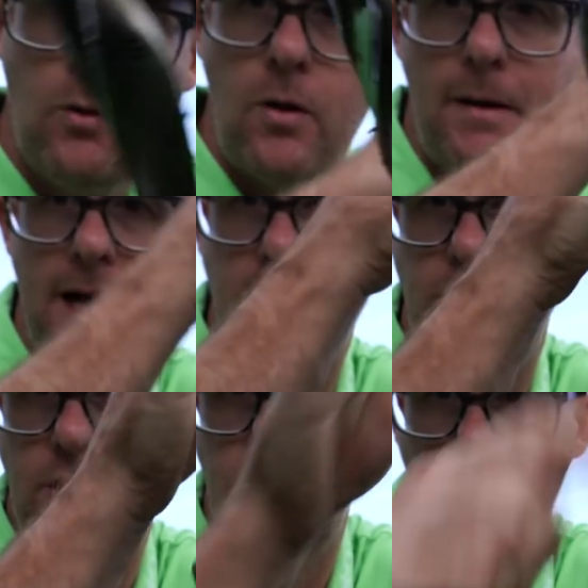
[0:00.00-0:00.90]
What I'm
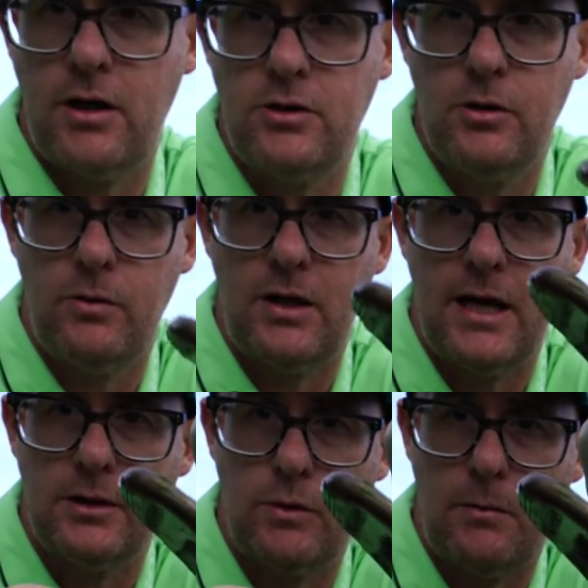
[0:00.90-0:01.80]
actually going to try and do with
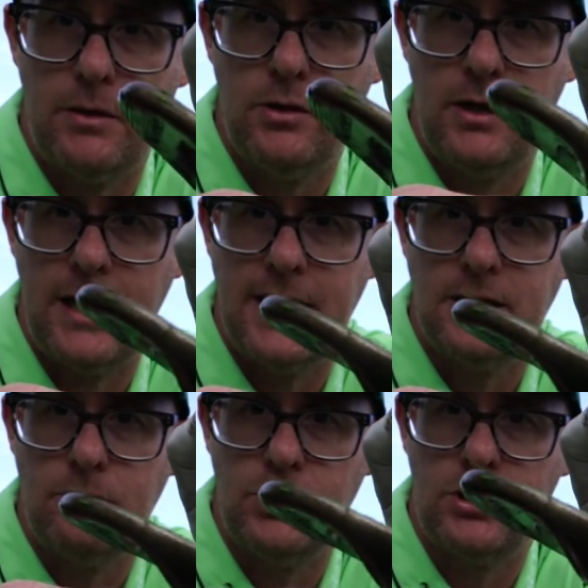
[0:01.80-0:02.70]
that as well by doing that
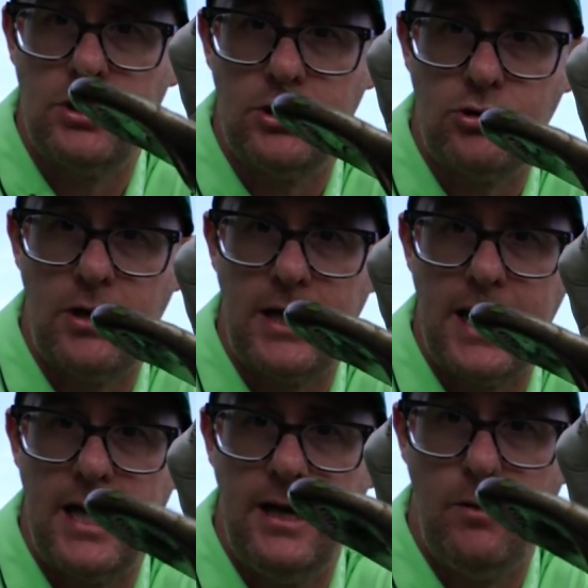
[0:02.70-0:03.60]
is I'm just going to try and
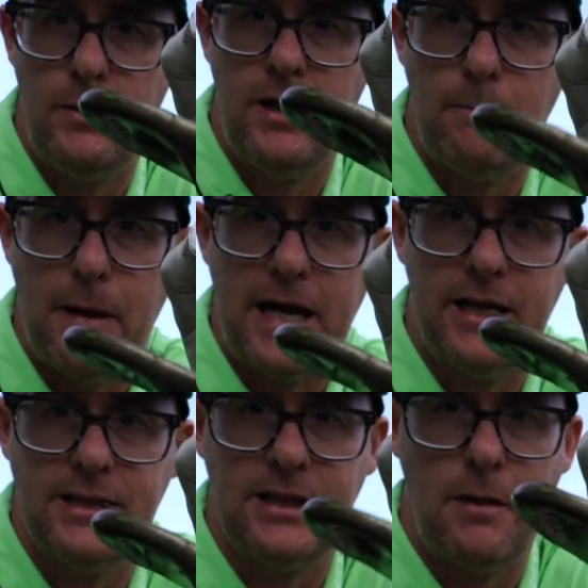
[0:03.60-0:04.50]
get a little bit of the back
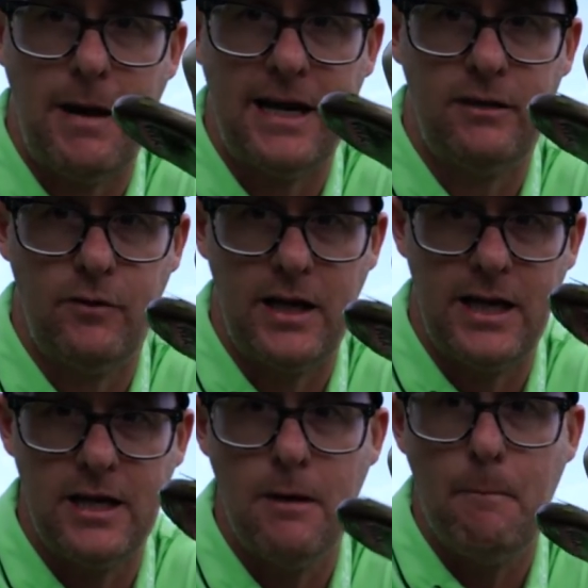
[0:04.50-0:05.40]
of this club
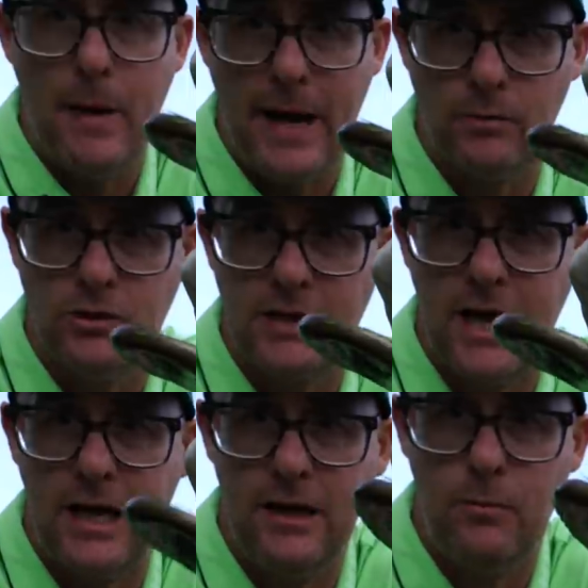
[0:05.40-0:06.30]
activating, the bounce,
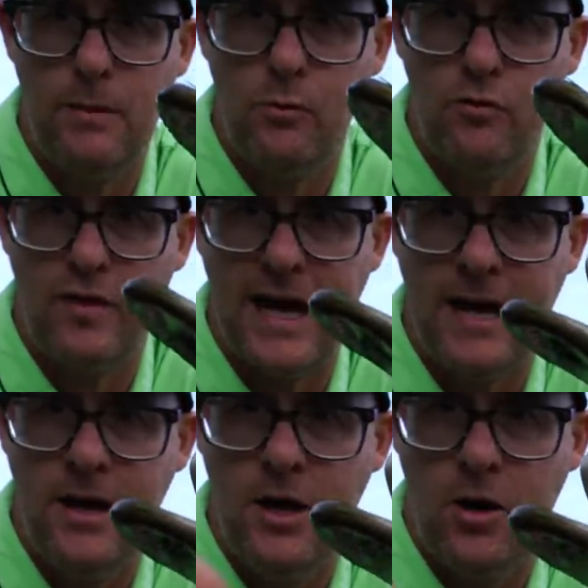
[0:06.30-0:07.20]
get a little bit more of that
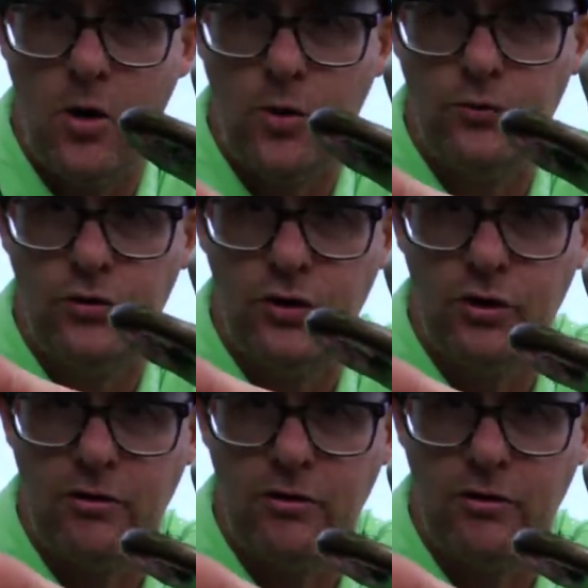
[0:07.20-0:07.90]
onto the